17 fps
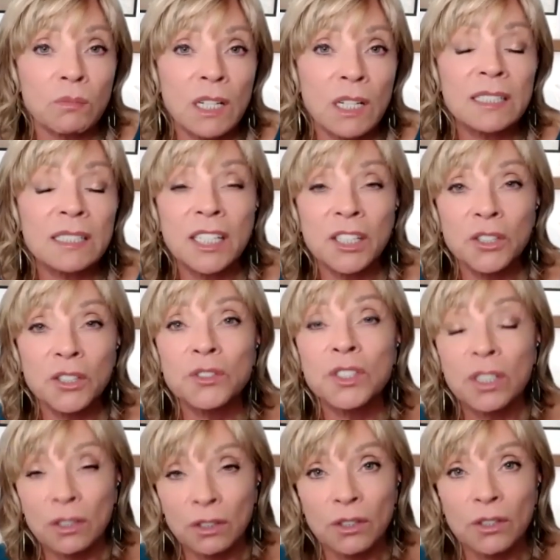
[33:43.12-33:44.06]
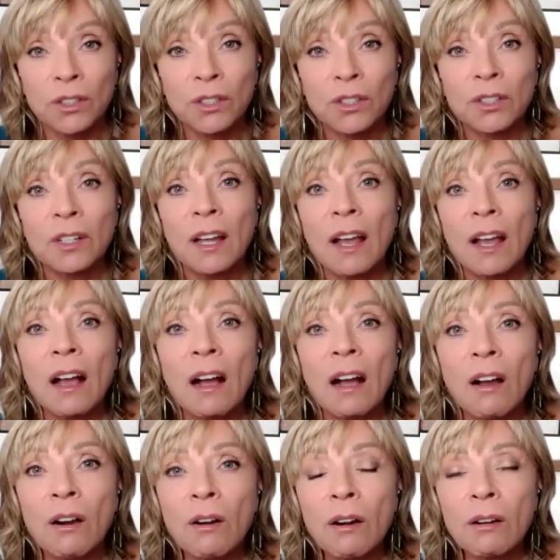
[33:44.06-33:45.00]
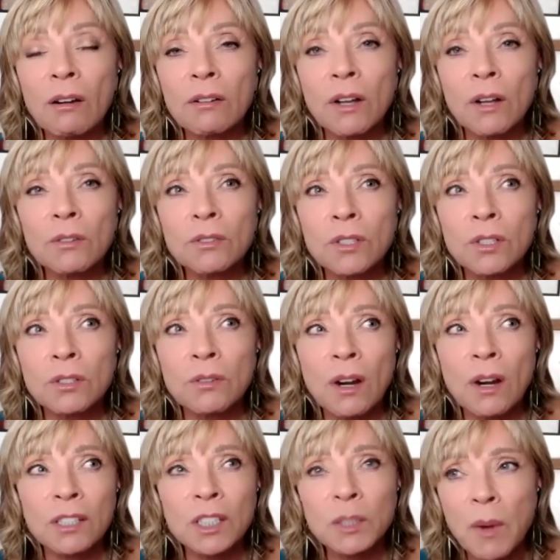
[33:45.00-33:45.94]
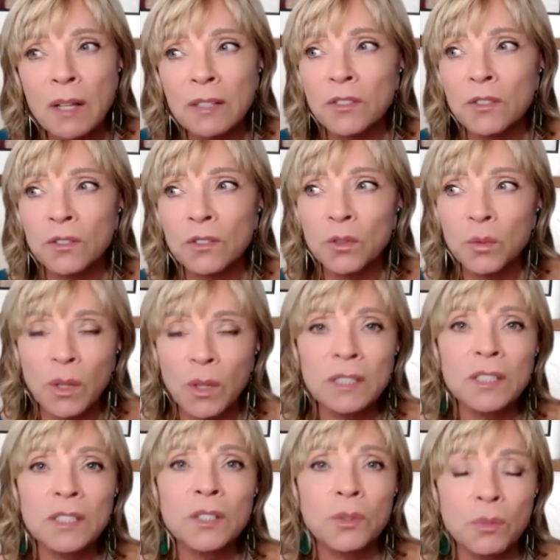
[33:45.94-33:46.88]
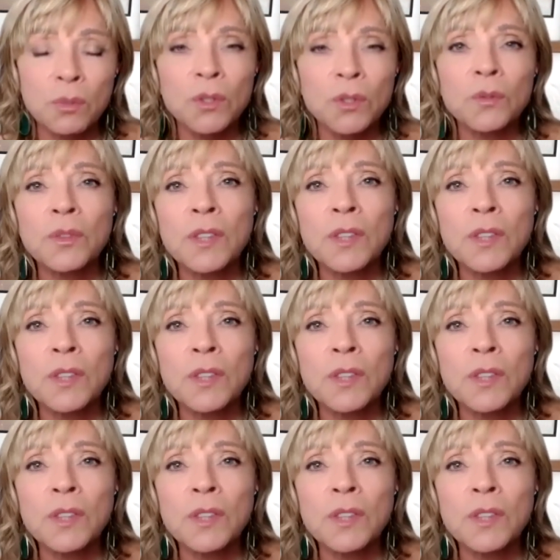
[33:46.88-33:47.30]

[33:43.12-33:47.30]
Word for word: continued to learn or go to our sponsors was through